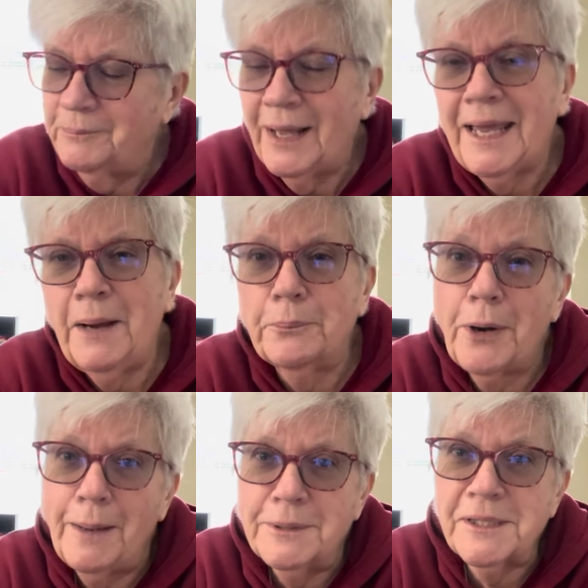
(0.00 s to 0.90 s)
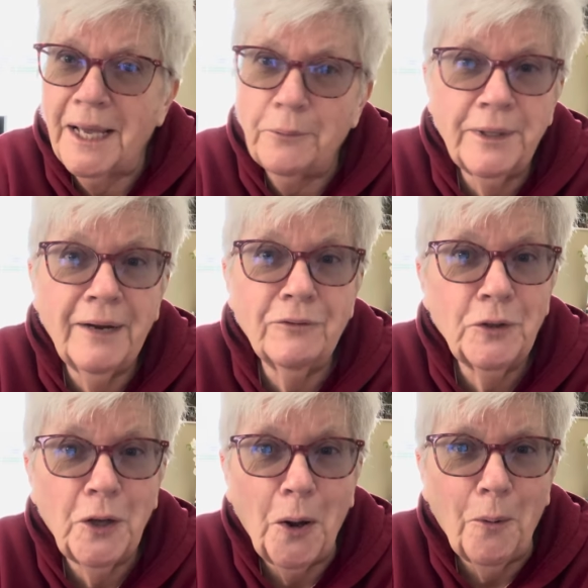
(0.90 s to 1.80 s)
I can't promise that. We never
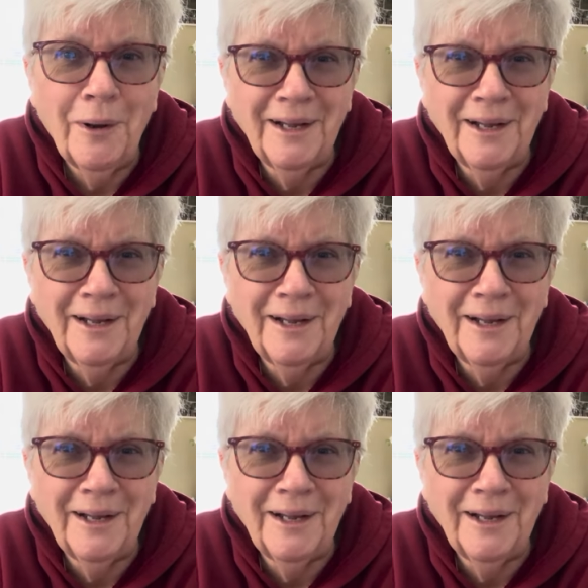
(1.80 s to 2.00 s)
know.